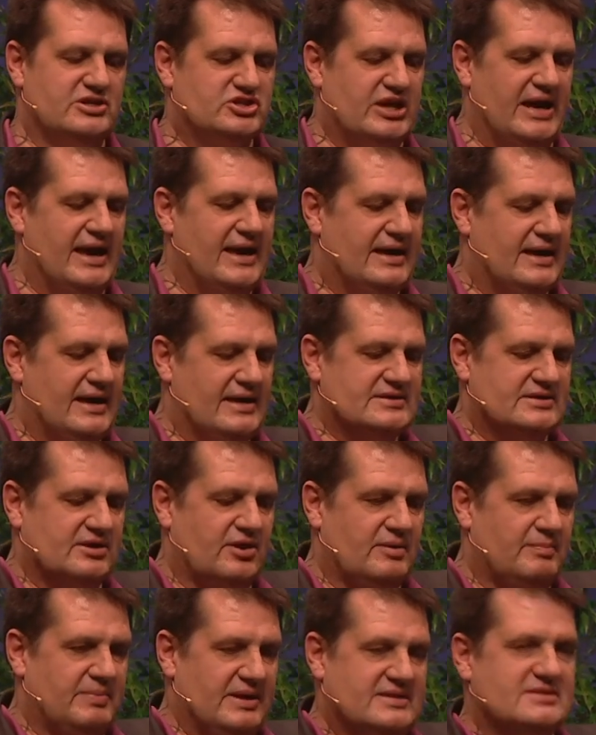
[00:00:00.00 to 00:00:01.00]
Sheikh is on
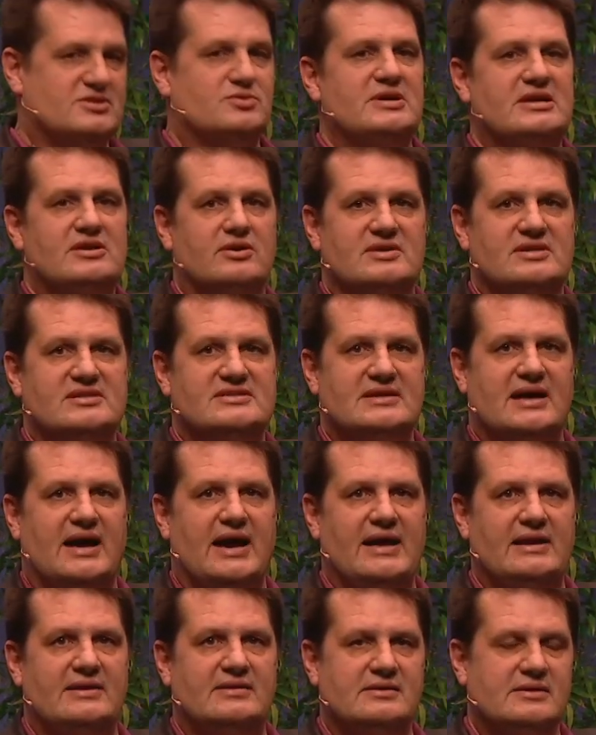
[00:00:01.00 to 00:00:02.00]
a big screen on the
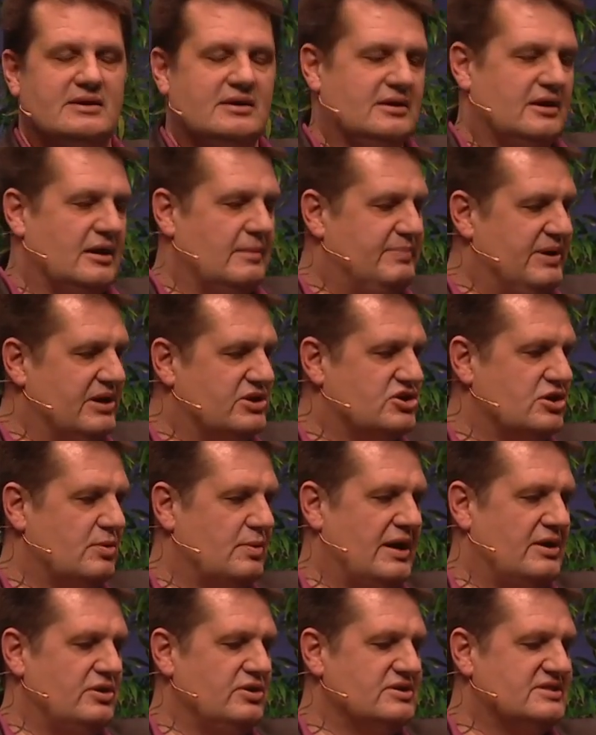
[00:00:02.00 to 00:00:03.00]
side, a picture
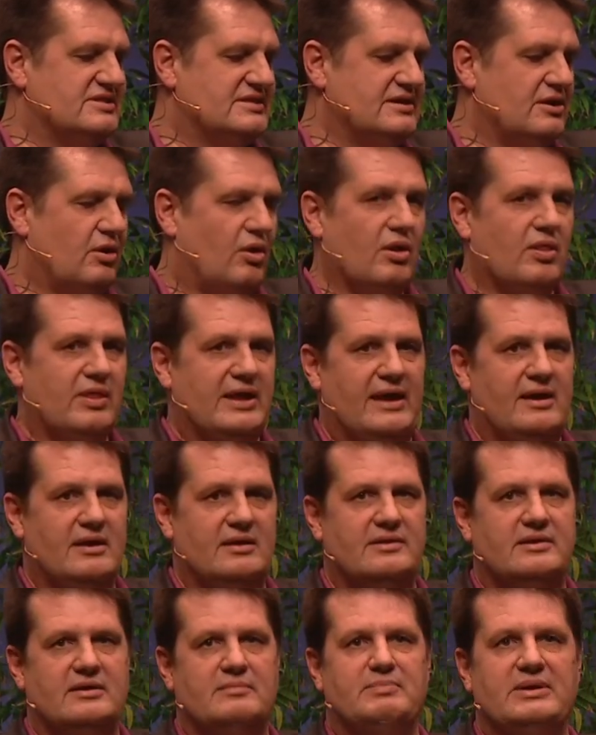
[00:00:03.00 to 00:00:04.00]
where you see all the,
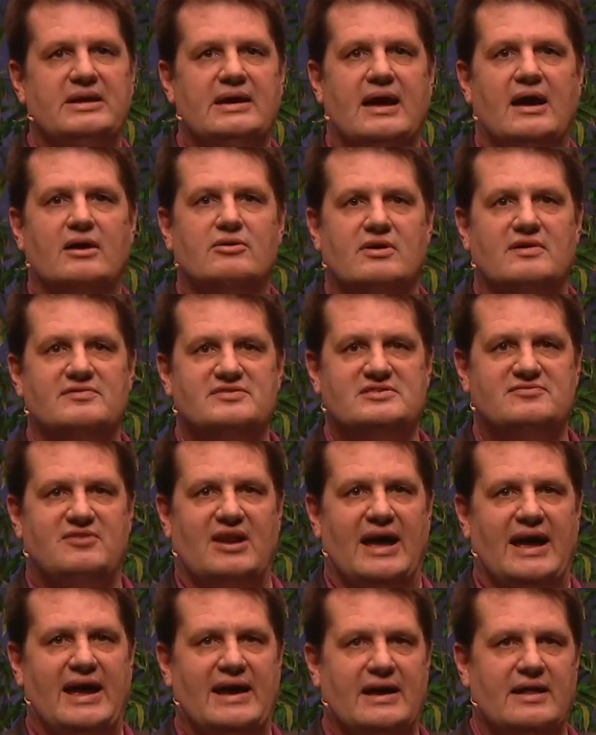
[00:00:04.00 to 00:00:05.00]
the big aircrafts
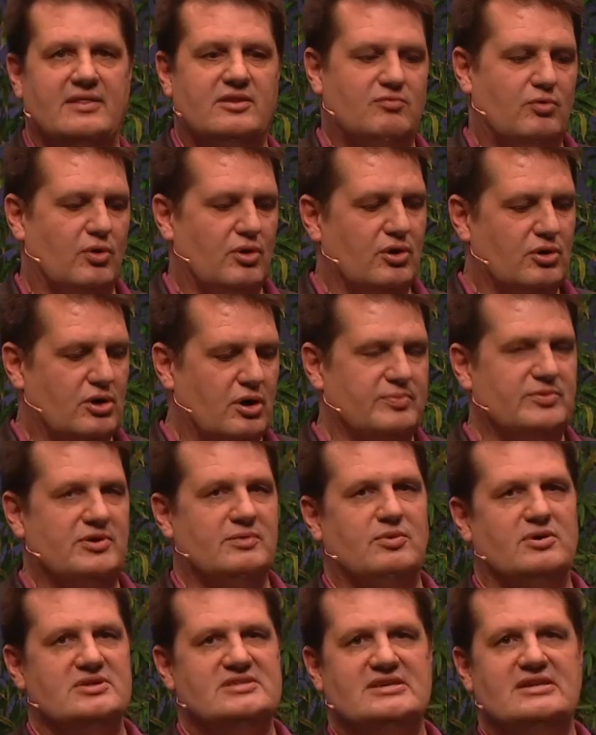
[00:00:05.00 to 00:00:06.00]
flying, and the volocopter
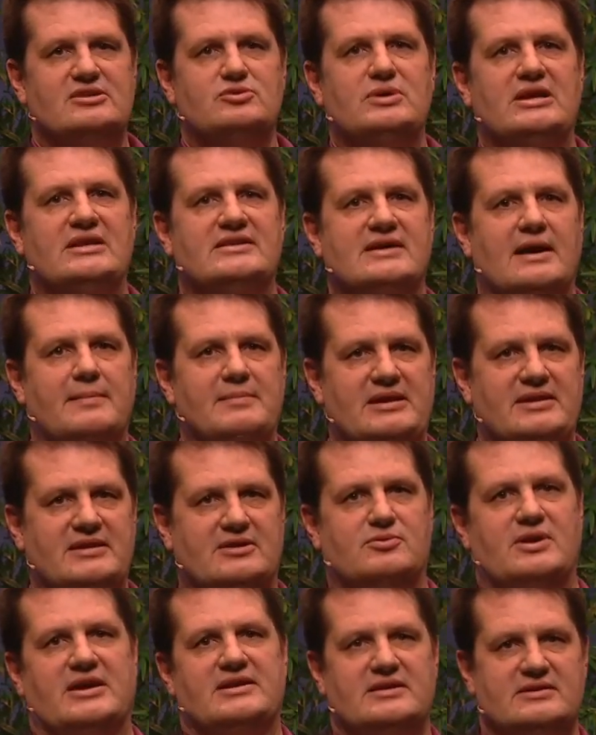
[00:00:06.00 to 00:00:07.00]
was in real time
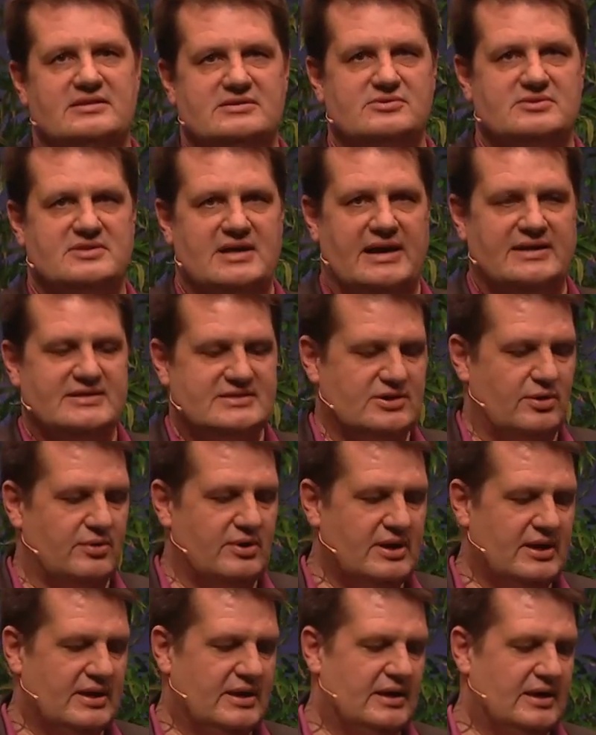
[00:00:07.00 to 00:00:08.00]
integrated into that. So
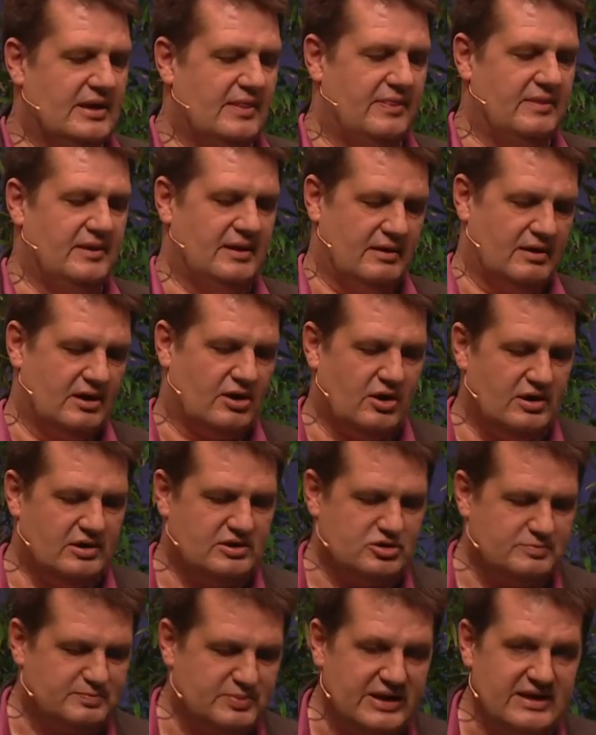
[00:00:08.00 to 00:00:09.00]

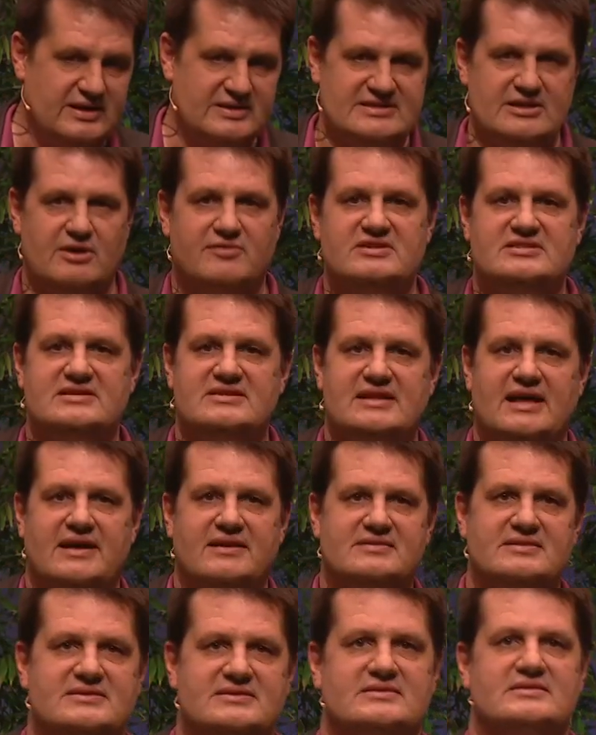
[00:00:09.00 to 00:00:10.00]
to bring services like
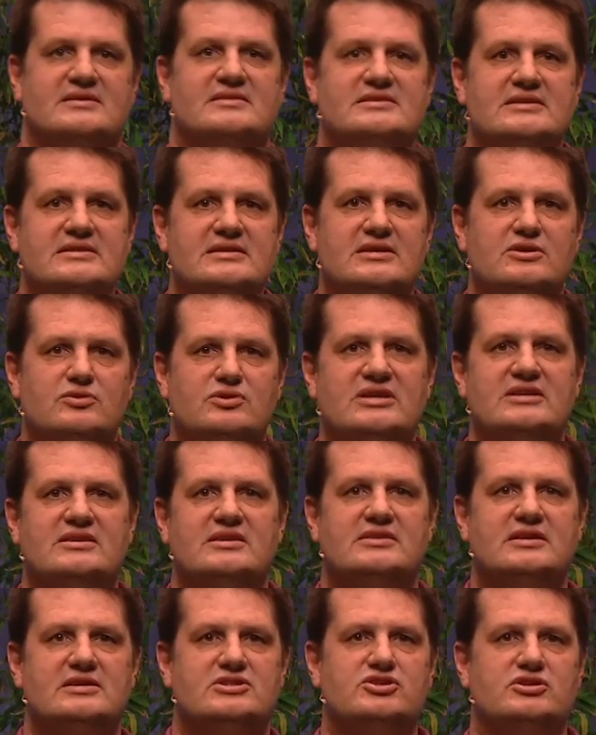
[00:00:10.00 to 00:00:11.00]
in the city, you need a
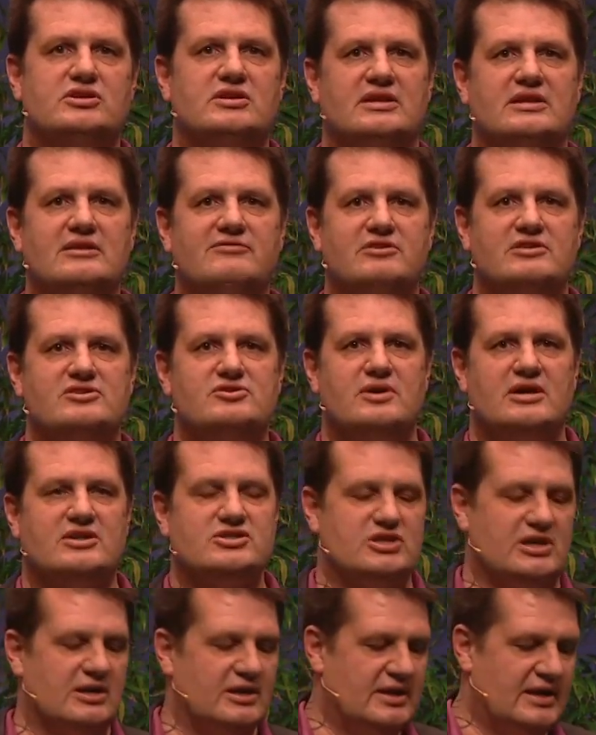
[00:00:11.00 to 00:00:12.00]
digital
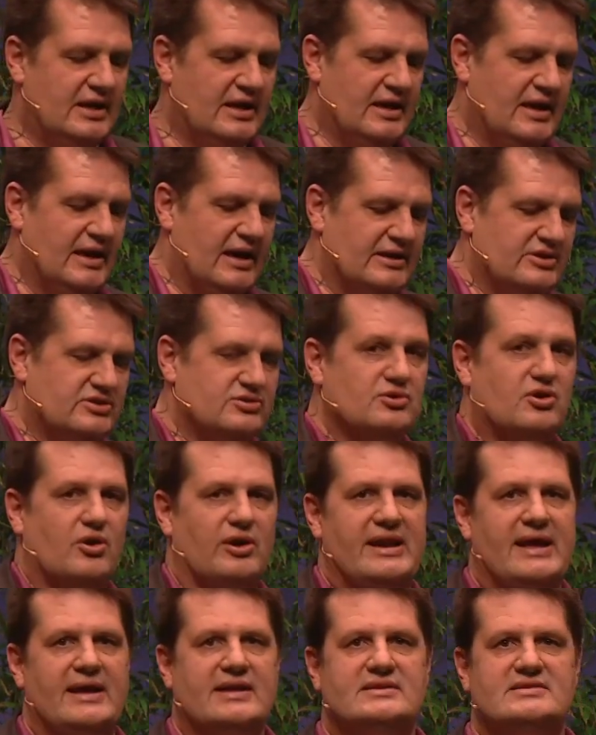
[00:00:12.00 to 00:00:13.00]
infrastructure and to
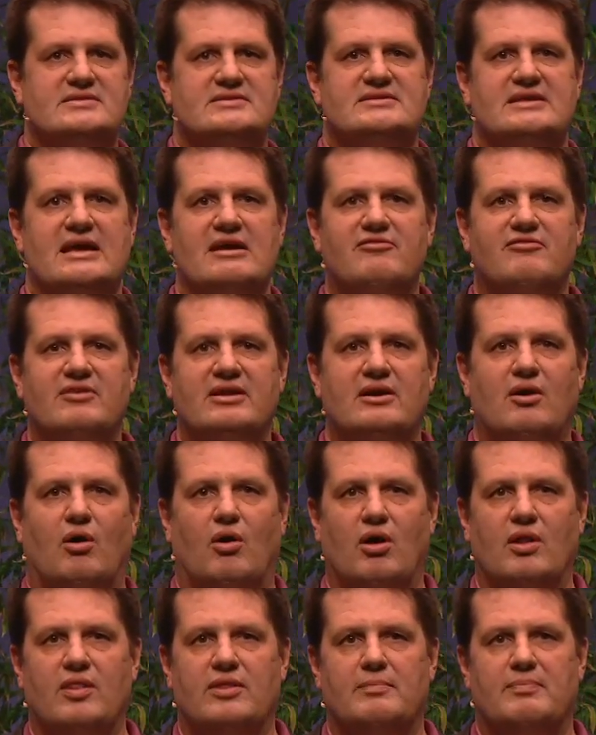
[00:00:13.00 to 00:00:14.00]
connect safely
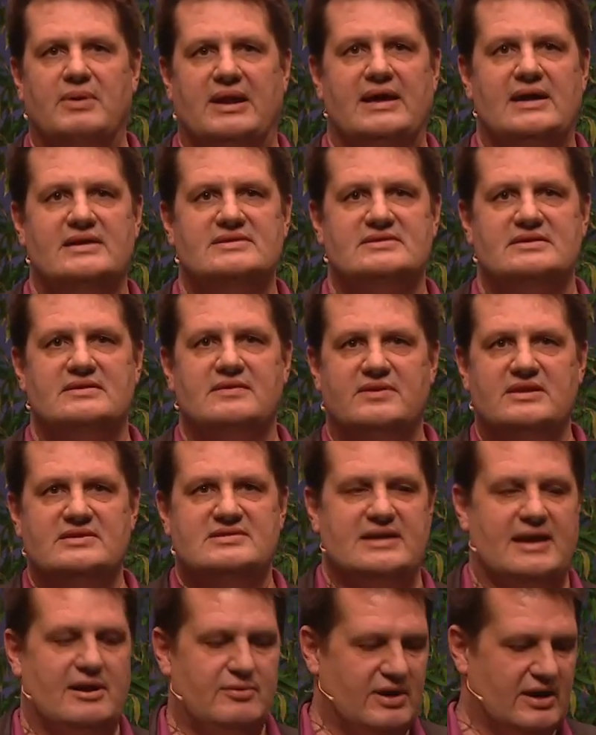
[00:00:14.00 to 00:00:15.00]
all the players in this
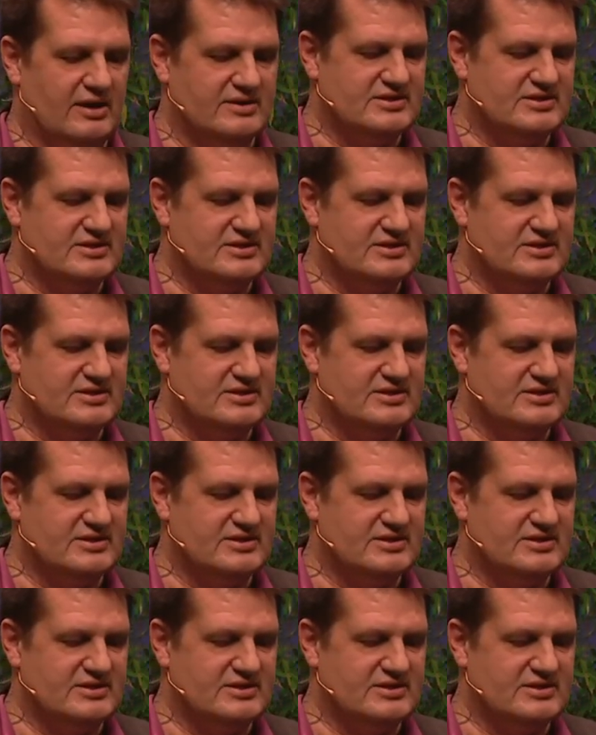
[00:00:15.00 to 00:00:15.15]
area.